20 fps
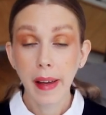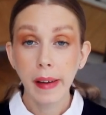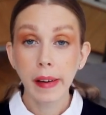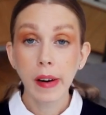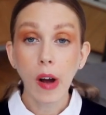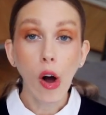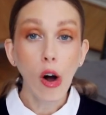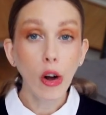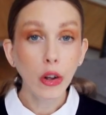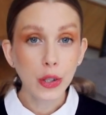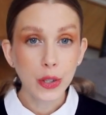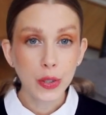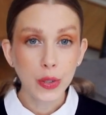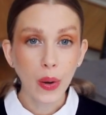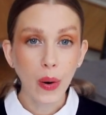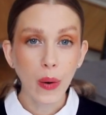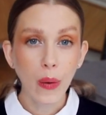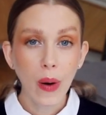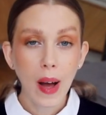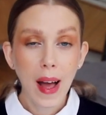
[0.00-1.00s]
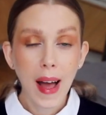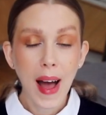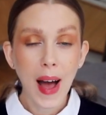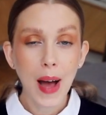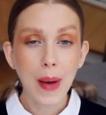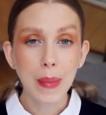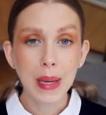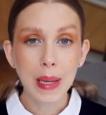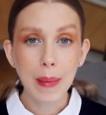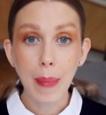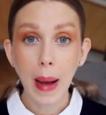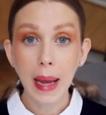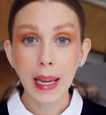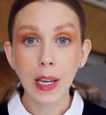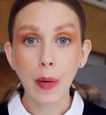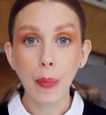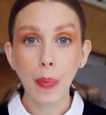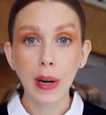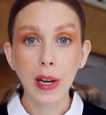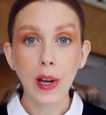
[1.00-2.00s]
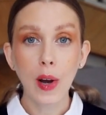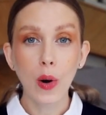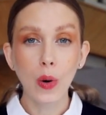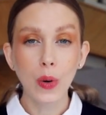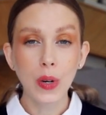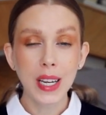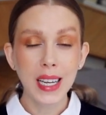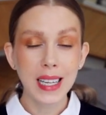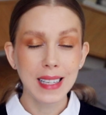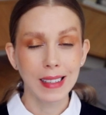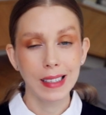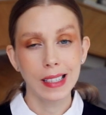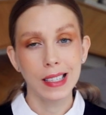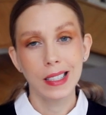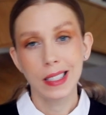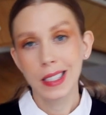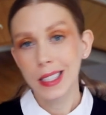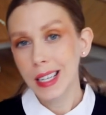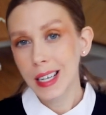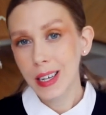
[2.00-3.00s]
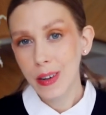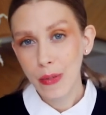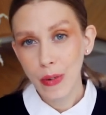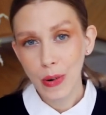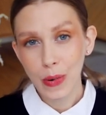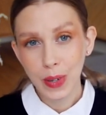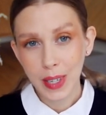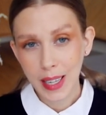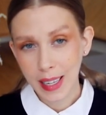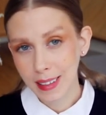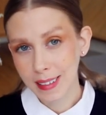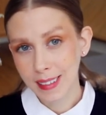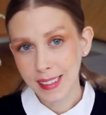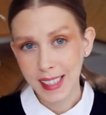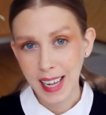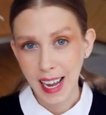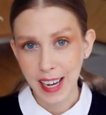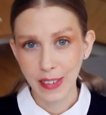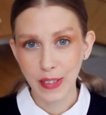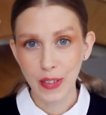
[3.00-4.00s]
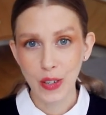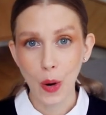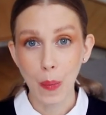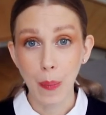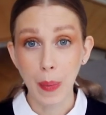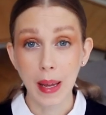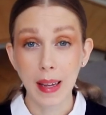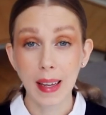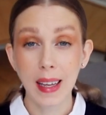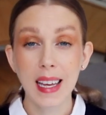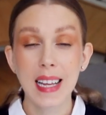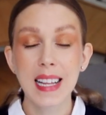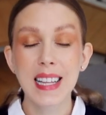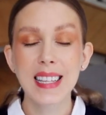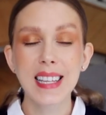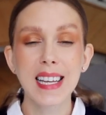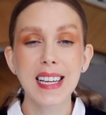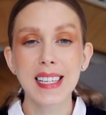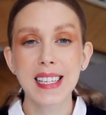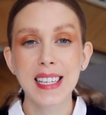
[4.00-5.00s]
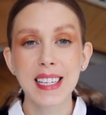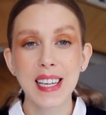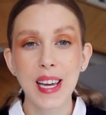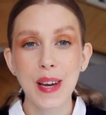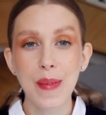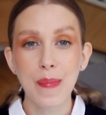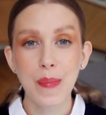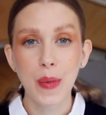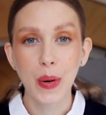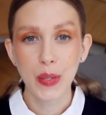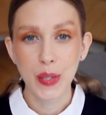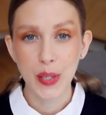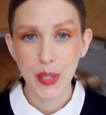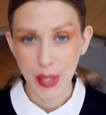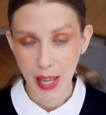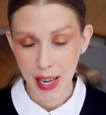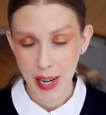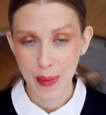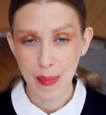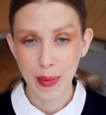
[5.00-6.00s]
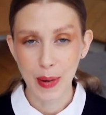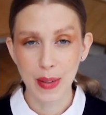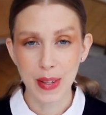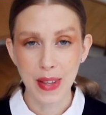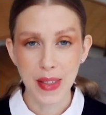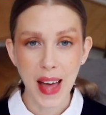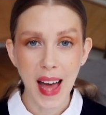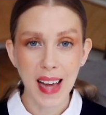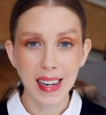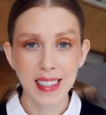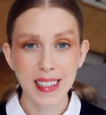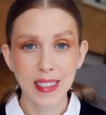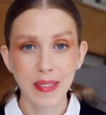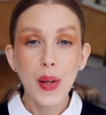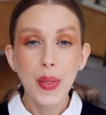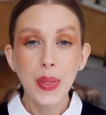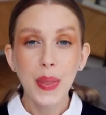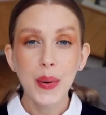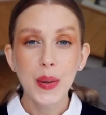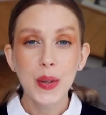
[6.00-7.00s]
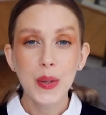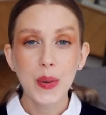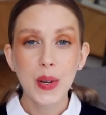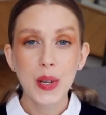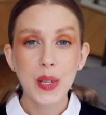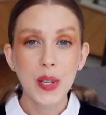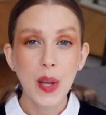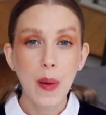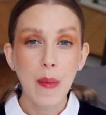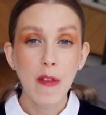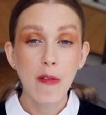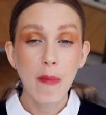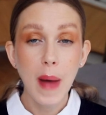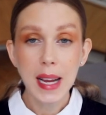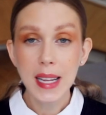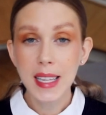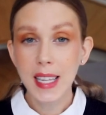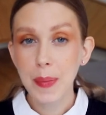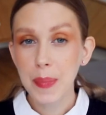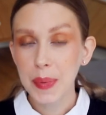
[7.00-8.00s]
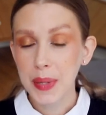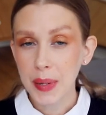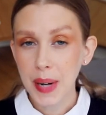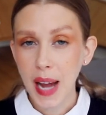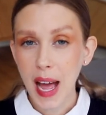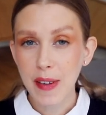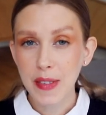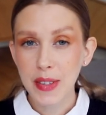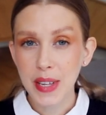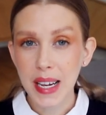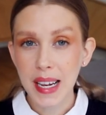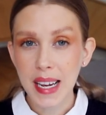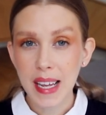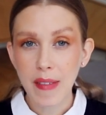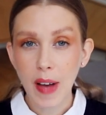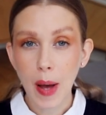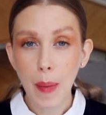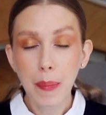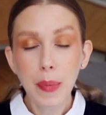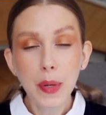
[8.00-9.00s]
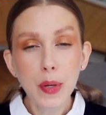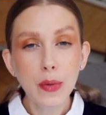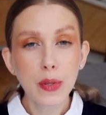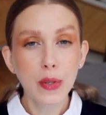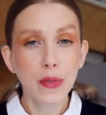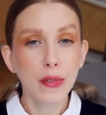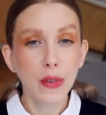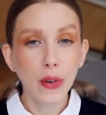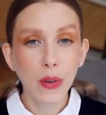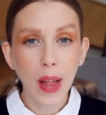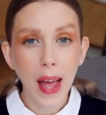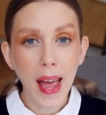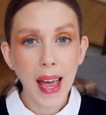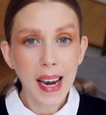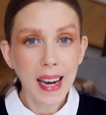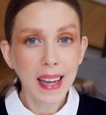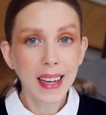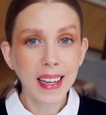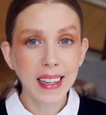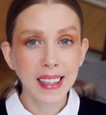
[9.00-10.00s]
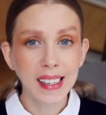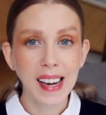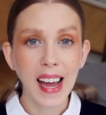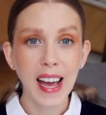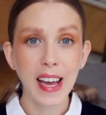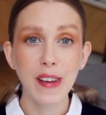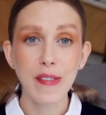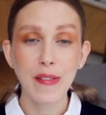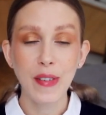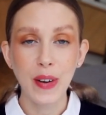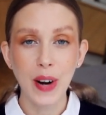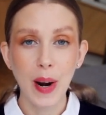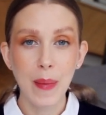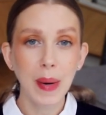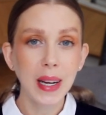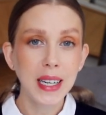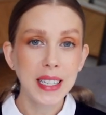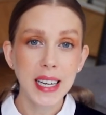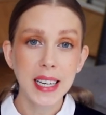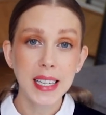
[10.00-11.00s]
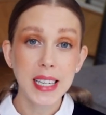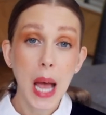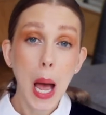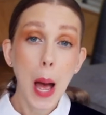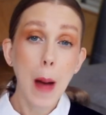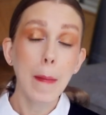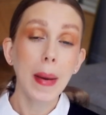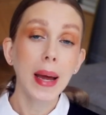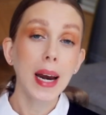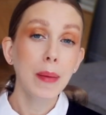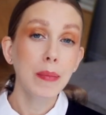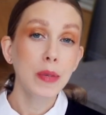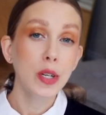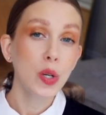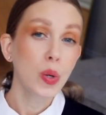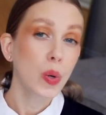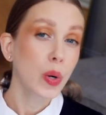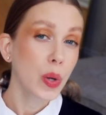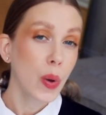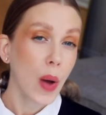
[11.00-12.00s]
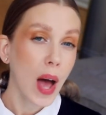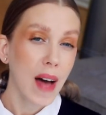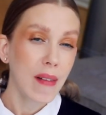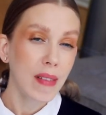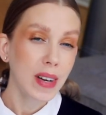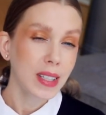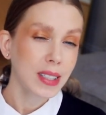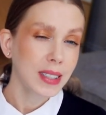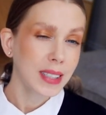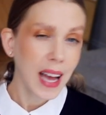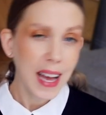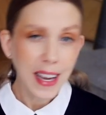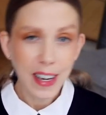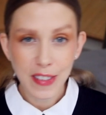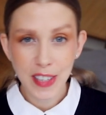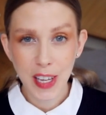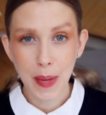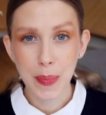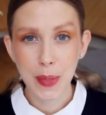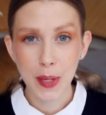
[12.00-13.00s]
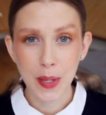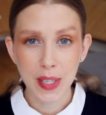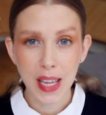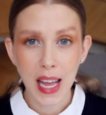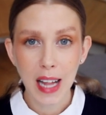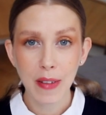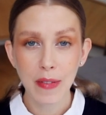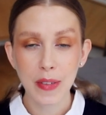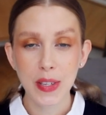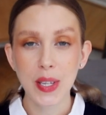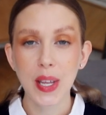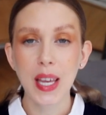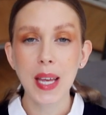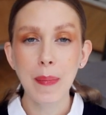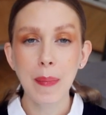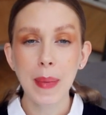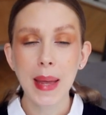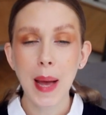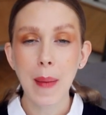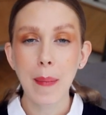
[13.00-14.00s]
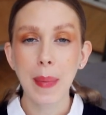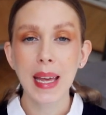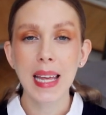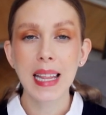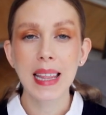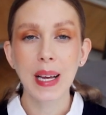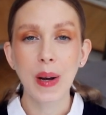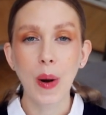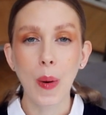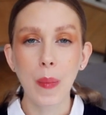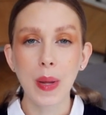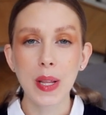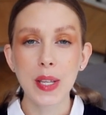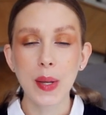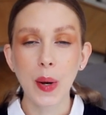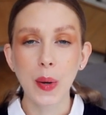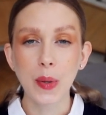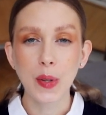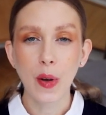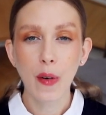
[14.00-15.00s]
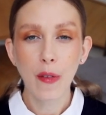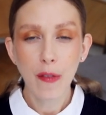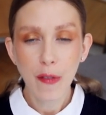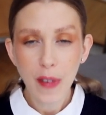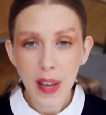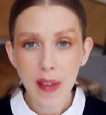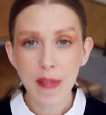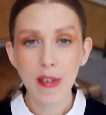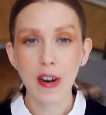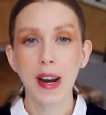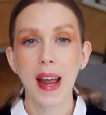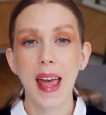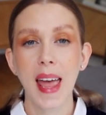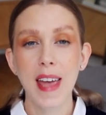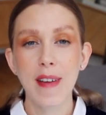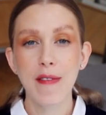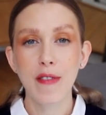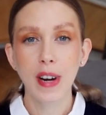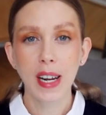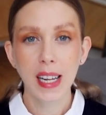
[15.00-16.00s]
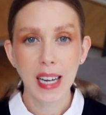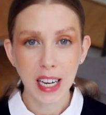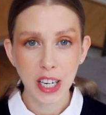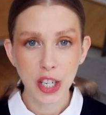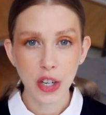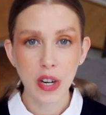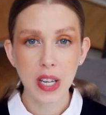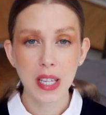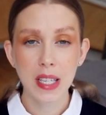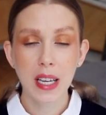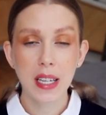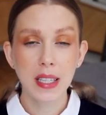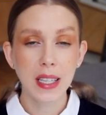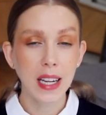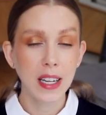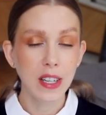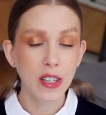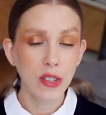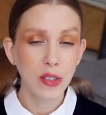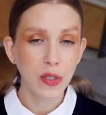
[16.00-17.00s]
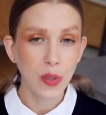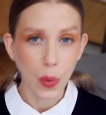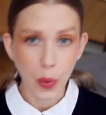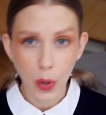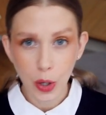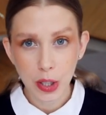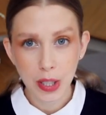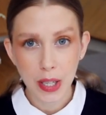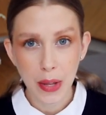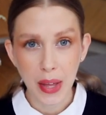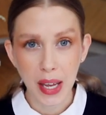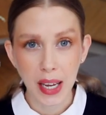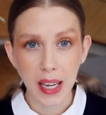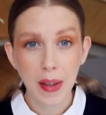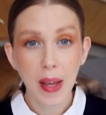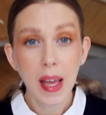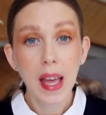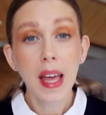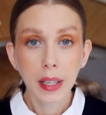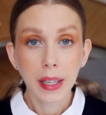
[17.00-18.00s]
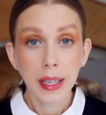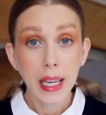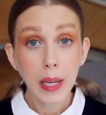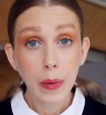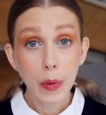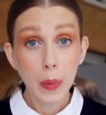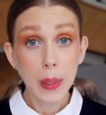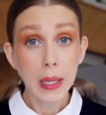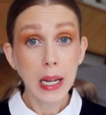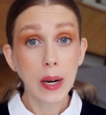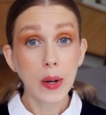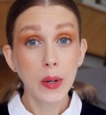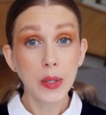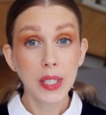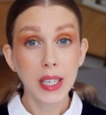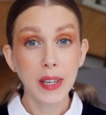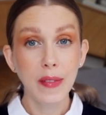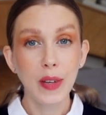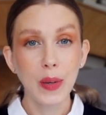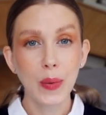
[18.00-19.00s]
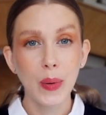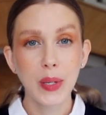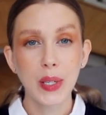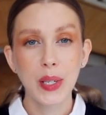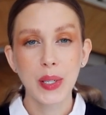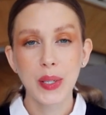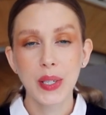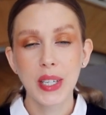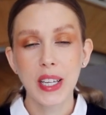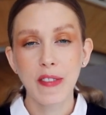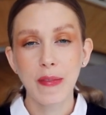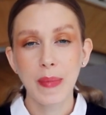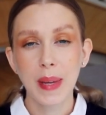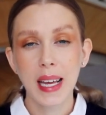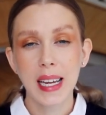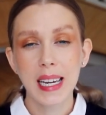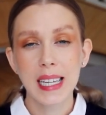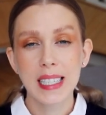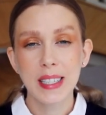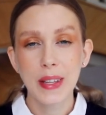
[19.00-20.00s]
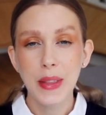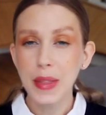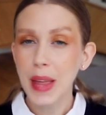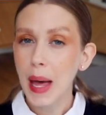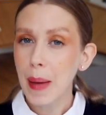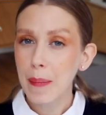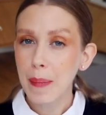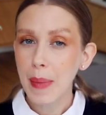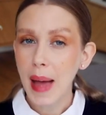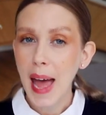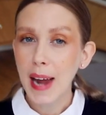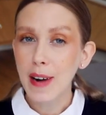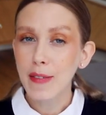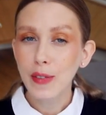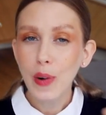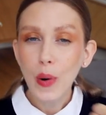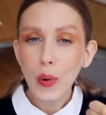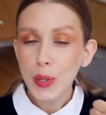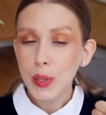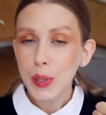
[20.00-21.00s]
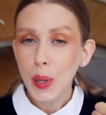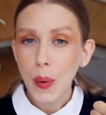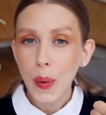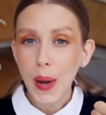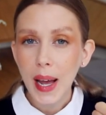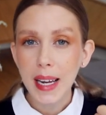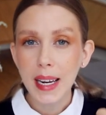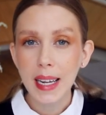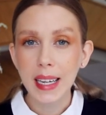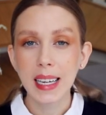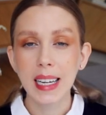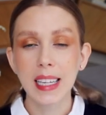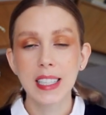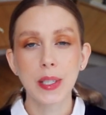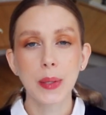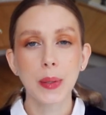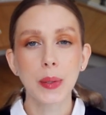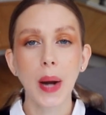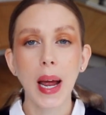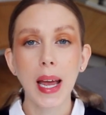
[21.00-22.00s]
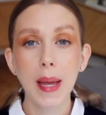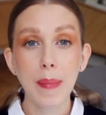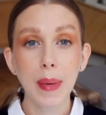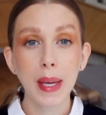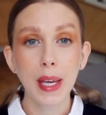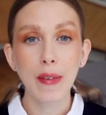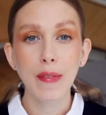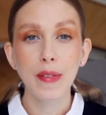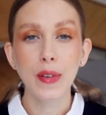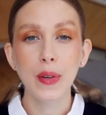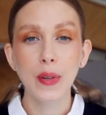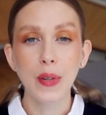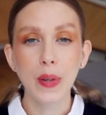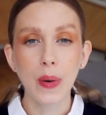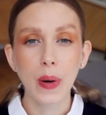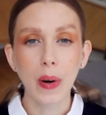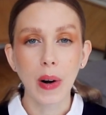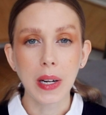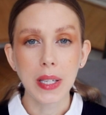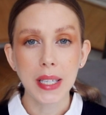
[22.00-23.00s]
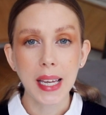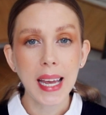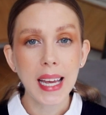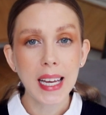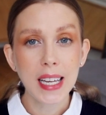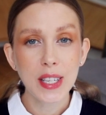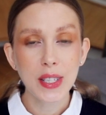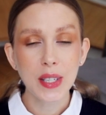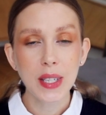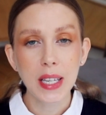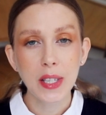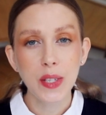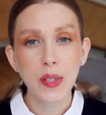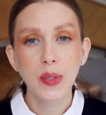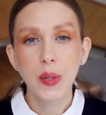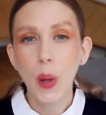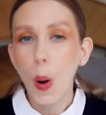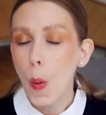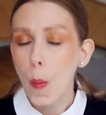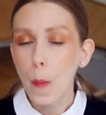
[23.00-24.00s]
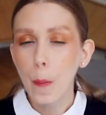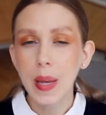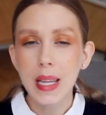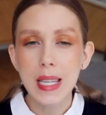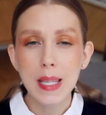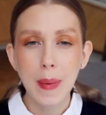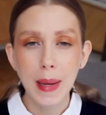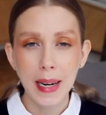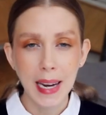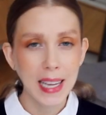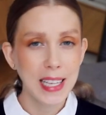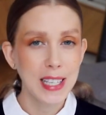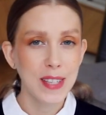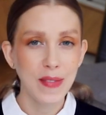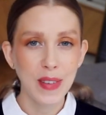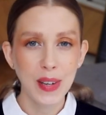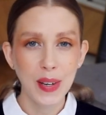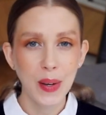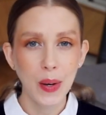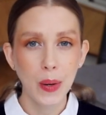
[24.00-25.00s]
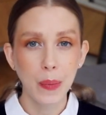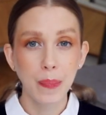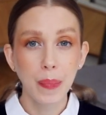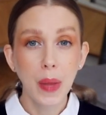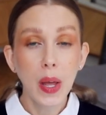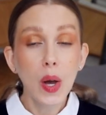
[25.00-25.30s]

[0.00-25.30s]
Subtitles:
And also, I mean, buying pre-owned is a zero guilt kind of shopping. It doesn't get more sustainable than that. Those were some of my tips on how to live a beautiful, elegant life on a budget, but I'm sure you have a ton of tips yourself, so hit me up in the comments on your favorite everyday luxuries that don't cost a thing. It would mean a lot if you wanted to give me a little thumb, and of course go ahead and click subscribe if you're new around here so that you don't miss my next video.